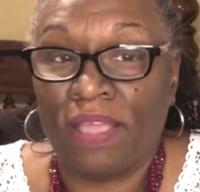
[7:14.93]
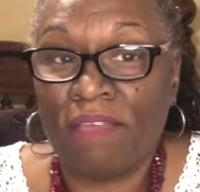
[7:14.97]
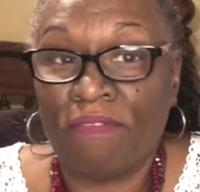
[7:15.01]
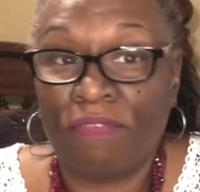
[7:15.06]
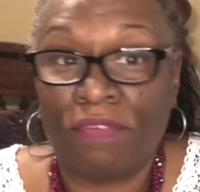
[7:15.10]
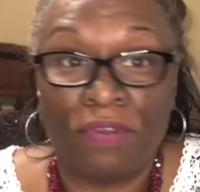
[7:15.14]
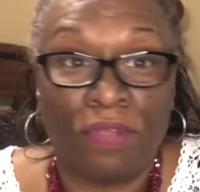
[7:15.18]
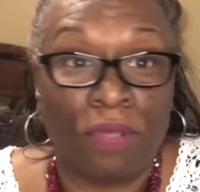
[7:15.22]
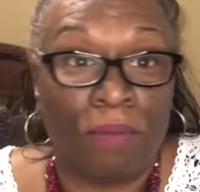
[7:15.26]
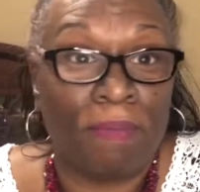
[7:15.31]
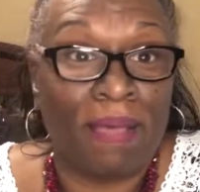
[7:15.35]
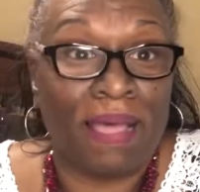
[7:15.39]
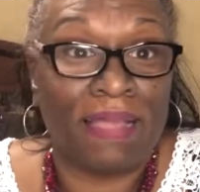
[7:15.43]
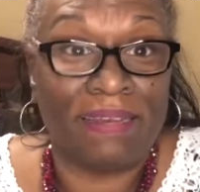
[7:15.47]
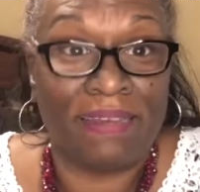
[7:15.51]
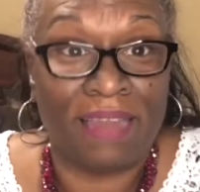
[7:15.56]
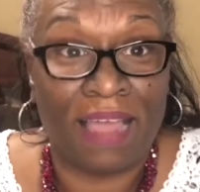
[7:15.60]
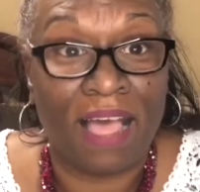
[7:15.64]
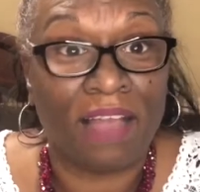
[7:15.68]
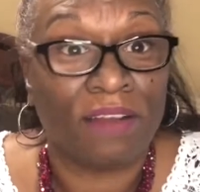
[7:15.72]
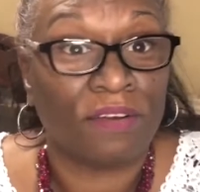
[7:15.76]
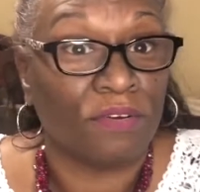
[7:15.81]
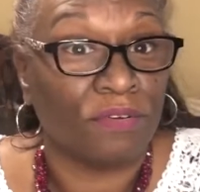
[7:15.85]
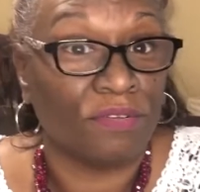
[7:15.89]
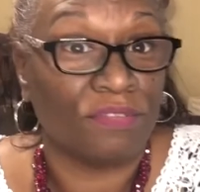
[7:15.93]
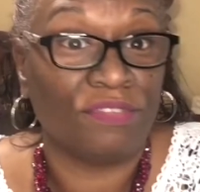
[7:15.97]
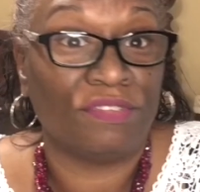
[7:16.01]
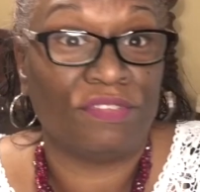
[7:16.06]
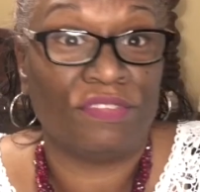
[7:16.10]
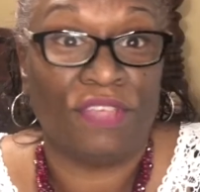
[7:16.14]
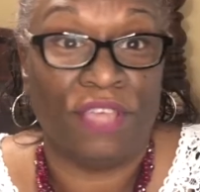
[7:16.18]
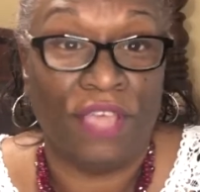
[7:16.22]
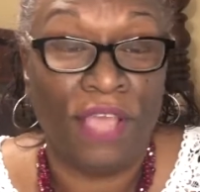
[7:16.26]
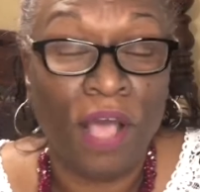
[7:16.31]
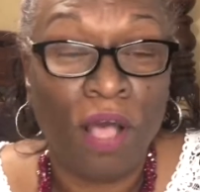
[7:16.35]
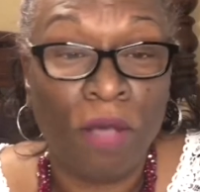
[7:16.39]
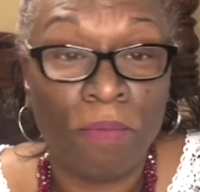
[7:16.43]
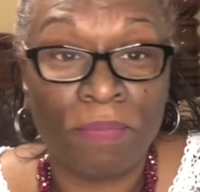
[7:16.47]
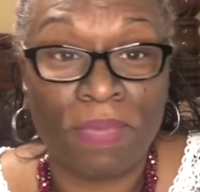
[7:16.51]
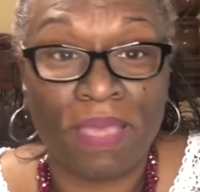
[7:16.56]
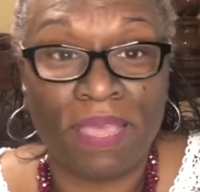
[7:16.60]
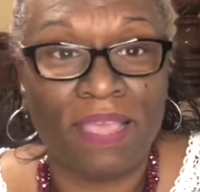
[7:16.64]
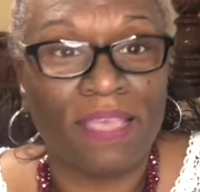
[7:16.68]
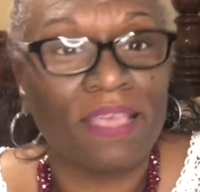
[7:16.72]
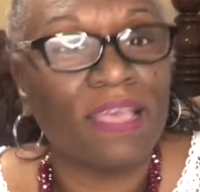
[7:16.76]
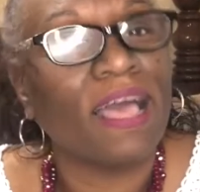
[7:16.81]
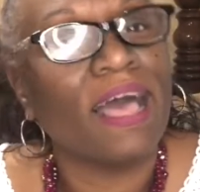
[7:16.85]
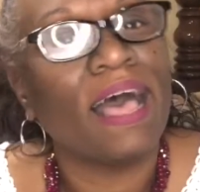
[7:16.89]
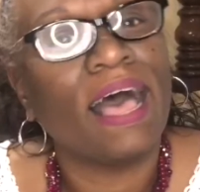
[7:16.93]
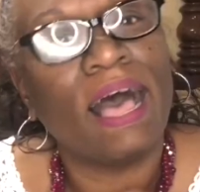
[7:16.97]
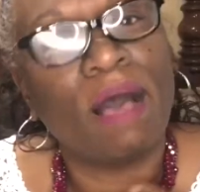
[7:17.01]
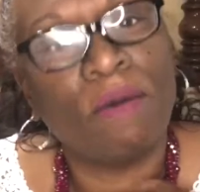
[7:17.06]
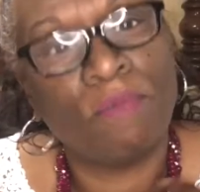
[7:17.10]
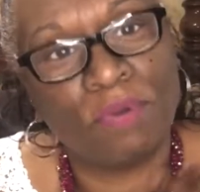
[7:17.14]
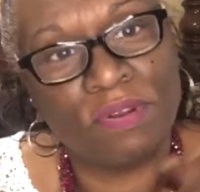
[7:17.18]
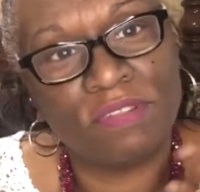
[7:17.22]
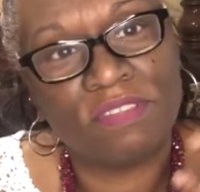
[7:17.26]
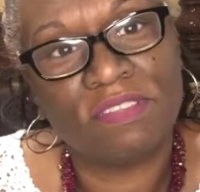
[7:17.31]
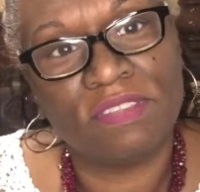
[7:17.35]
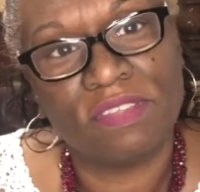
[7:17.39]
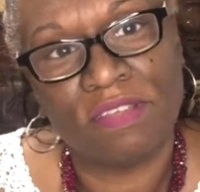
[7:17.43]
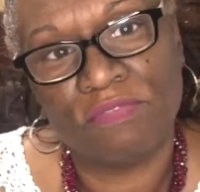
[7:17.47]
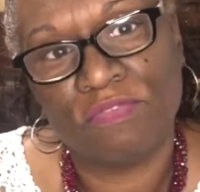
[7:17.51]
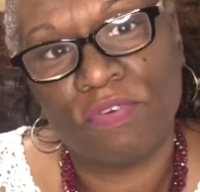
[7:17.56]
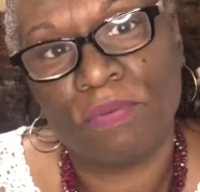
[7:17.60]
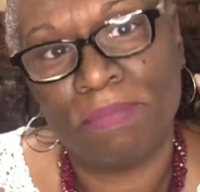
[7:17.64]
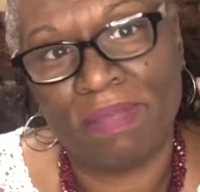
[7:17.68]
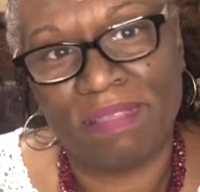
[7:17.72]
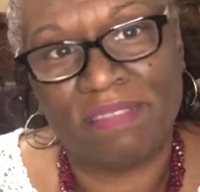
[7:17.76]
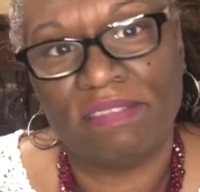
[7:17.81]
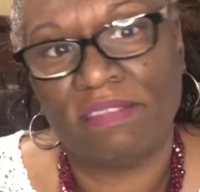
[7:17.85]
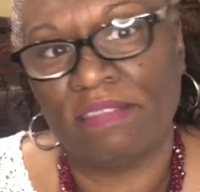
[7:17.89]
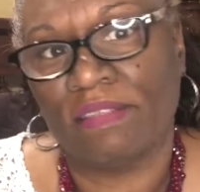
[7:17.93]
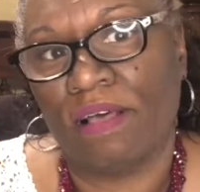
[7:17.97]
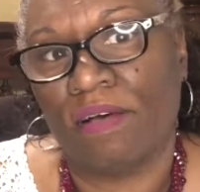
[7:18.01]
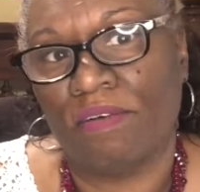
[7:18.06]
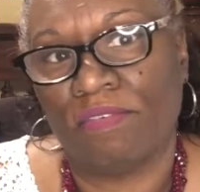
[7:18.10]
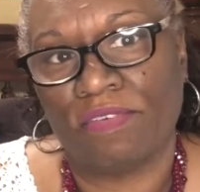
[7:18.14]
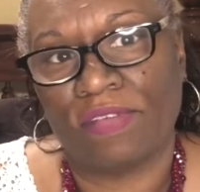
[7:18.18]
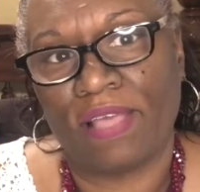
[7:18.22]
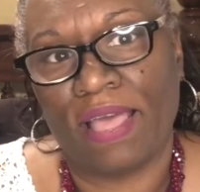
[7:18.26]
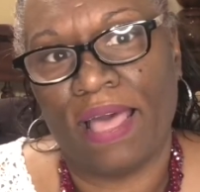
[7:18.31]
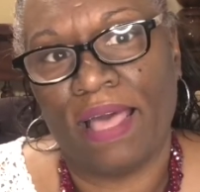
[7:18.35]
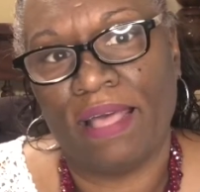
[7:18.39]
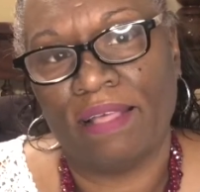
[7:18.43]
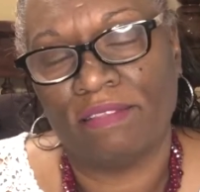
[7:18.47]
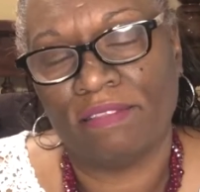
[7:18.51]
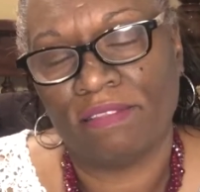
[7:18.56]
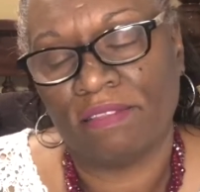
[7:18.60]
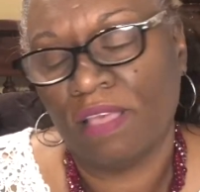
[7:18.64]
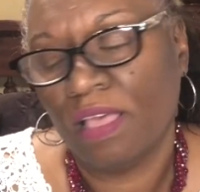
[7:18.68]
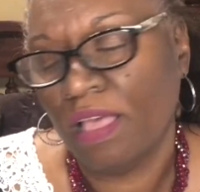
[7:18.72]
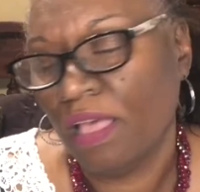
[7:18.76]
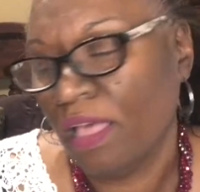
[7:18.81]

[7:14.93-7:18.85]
Even though my doctors tell me, I want to see it for myself, guys.